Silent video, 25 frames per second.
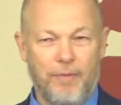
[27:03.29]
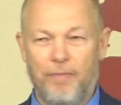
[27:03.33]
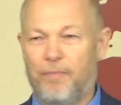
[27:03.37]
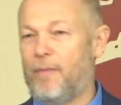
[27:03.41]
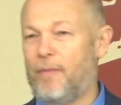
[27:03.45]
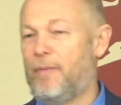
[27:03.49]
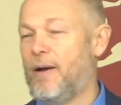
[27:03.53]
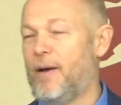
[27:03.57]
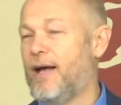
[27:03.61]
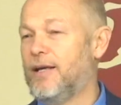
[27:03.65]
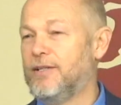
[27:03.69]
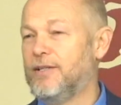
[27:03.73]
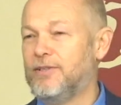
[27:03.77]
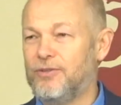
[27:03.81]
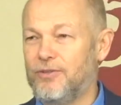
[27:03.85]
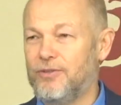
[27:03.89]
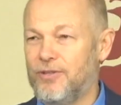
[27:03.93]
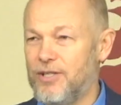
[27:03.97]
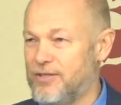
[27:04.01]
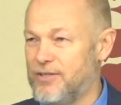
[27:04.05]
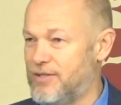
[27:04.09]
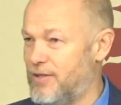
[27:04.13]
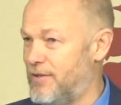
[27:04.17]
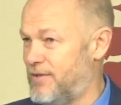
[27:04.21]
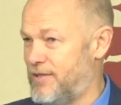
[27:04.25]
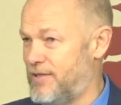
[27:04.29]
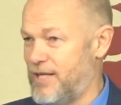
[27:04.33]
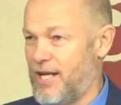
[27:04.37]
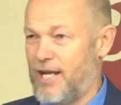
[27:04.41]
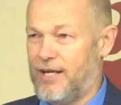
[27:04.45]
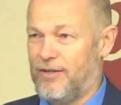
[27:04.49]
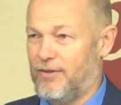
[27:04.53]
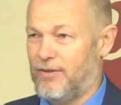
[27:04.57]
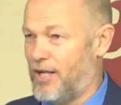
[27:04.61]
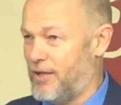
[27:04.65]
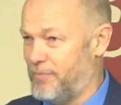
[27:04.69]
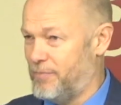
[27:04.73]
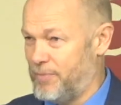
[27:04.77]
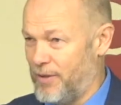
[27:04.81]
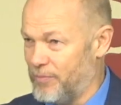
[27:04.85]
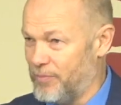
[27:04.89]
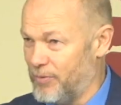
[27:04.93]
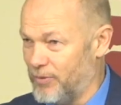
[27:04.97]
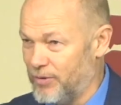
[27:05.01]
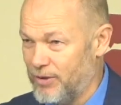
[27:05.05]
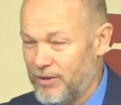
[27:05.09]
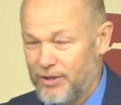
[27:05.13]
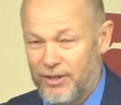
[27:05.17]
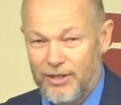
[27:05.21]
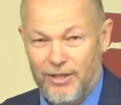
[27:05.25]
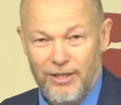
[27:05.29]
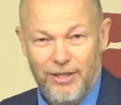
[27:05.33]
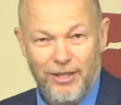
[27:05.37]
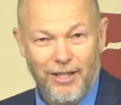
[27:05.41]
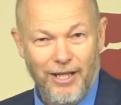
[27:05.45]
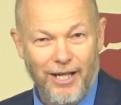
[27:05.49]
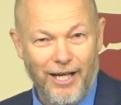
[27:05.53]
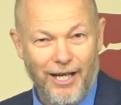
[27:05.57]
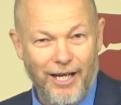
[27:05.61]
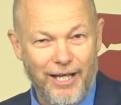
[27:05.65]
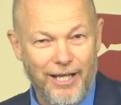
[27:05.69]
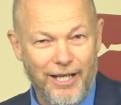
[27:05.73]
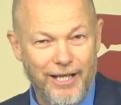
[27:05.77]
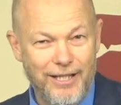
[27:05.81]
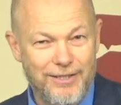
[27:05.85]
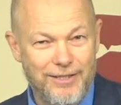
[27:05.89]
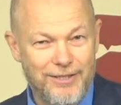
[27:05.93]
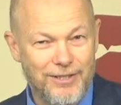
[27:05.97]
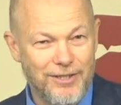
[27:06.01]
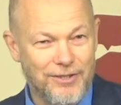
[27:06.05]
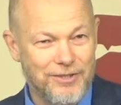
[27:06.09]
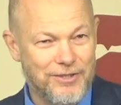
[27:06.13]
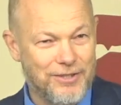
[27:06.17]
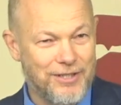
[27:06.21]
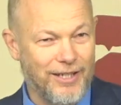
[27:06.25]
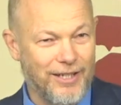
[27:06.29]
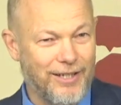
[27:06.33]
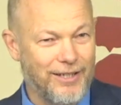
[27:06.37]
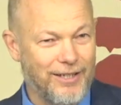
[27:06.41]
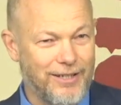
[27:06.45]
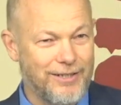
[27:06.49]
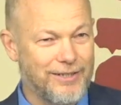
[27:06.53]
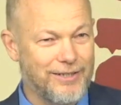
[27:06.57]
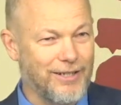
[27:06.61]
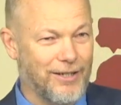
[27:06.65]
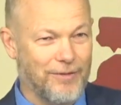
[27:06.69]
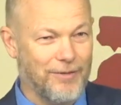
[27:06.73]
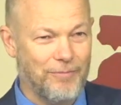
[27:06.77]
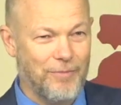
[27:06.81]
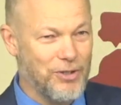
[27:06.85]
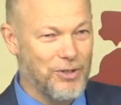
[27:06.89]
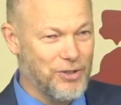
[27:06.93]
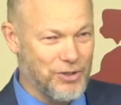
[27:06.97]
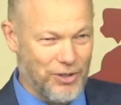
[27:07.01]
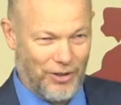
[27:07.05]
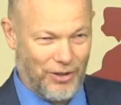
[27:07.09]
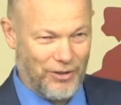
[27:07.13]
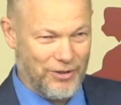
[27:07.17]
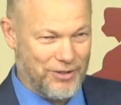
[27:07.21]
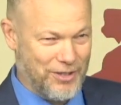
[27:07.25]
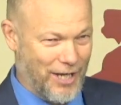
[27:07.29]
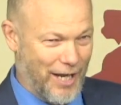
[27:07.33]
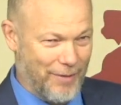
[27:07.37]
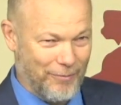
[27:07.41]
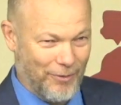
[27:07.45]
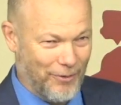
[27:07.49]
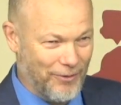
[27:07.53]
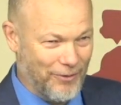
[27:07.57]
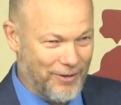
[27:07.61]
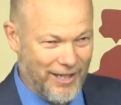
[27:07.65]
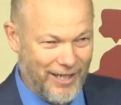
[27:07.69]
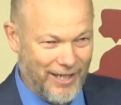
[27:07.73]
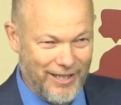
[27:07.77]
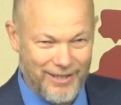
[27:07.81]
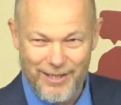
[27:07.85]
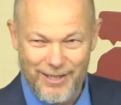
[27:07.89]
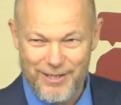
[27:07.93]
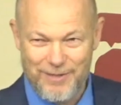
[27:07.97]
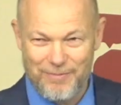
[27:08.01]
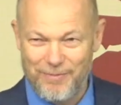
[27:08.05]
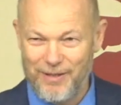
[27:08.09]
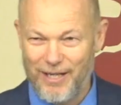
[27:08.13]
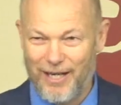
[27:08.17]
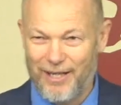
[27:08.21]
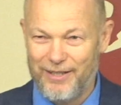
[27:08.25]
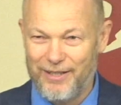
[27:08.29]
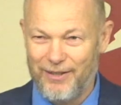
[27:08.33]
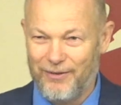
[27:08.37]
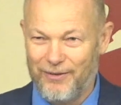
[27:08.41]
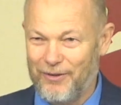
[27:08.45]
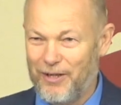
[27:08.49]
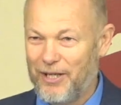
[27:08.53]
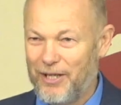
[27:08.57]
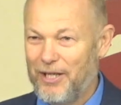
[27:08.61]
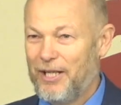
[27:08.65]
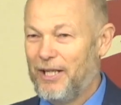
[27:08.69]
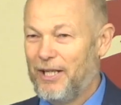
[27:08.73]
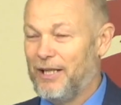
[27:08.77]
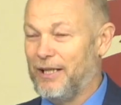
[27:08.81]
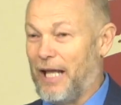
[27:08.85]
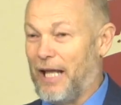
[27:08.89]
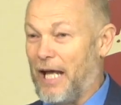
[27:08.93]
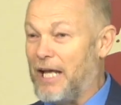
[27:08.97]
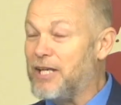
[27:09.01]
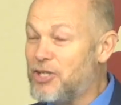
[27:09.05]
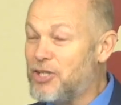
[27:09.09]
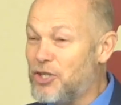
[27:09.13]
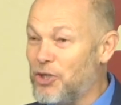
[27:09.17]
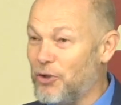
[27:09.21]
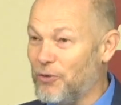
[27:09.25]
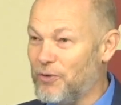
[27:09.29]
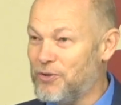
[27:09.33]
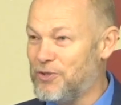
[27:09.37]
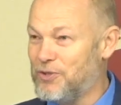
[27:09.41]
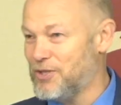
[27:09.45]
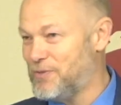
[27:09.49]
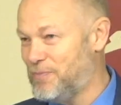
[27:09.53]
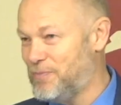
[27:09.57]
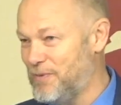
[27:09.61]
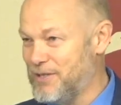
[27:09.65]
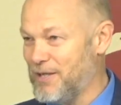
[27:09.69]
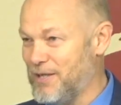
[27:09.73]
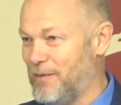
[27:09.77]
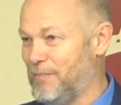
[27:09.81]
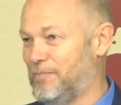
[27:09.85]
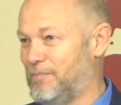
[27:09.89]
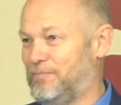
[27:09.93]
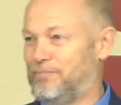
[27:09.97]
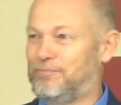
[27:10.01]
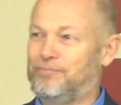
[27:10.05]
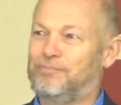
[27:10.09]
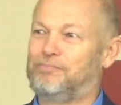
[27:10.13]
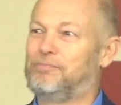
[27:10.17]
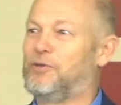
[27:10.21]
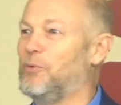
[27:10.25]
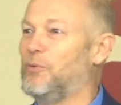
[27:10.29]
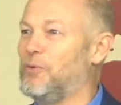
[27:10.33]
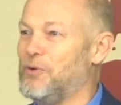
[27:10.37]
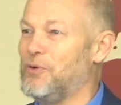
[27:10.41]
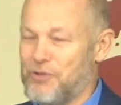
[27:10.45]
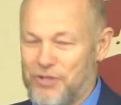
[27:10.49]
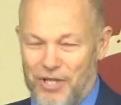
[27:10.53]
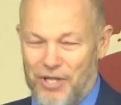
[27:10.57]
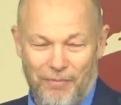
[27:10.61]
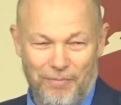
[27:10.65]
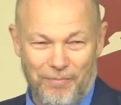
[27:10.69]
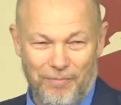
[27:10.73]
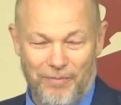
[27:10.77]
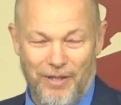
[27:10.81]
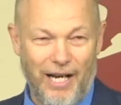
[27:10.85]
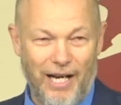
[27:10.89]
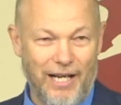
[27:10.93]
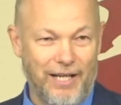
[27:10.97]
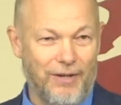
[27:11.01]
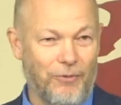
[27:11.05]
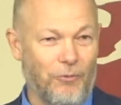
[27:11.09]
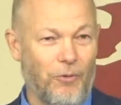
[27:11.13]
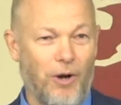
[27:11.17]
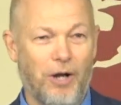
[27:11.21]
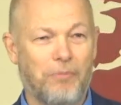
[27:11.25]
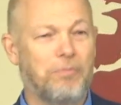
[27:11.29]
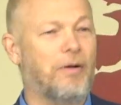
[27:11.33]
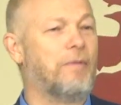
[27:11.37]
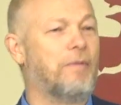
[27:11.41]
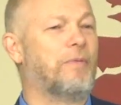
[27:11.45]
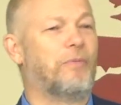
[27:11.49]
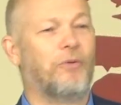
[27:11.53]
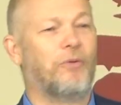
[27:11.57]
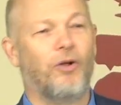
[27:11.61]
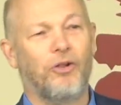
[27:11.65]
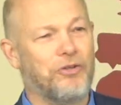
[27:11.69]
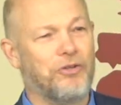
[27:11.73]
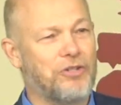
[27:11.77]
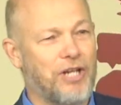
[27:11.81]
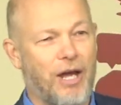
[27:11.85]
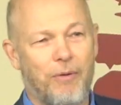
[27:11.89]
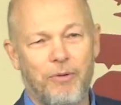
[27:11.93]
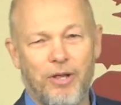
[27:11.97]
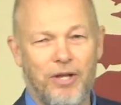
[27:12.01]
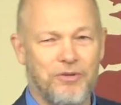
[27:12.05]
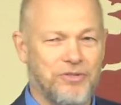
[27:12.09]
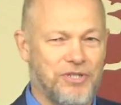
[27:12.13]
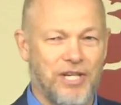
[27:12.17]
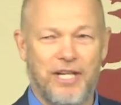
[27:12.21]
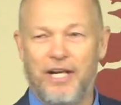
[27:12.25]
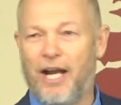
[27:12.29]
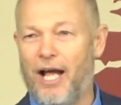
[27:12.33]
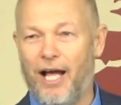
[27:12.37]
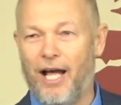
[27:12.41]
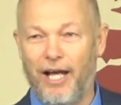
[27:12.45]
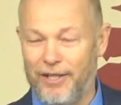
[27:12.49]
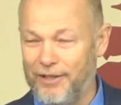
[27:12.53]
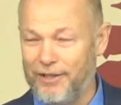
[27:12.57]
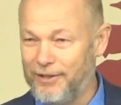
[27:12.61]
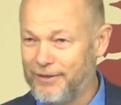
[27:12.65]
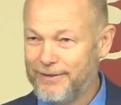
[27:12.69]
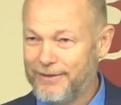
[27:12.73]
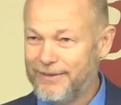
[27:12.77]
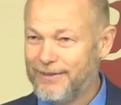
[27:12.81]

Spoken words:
Pastor doesn't say hi to a lot of people. He's on a mission all the time, okay? It doesn't mean I don't like you, it just means I'm doing something, and I can walk by people all the time without saying hi.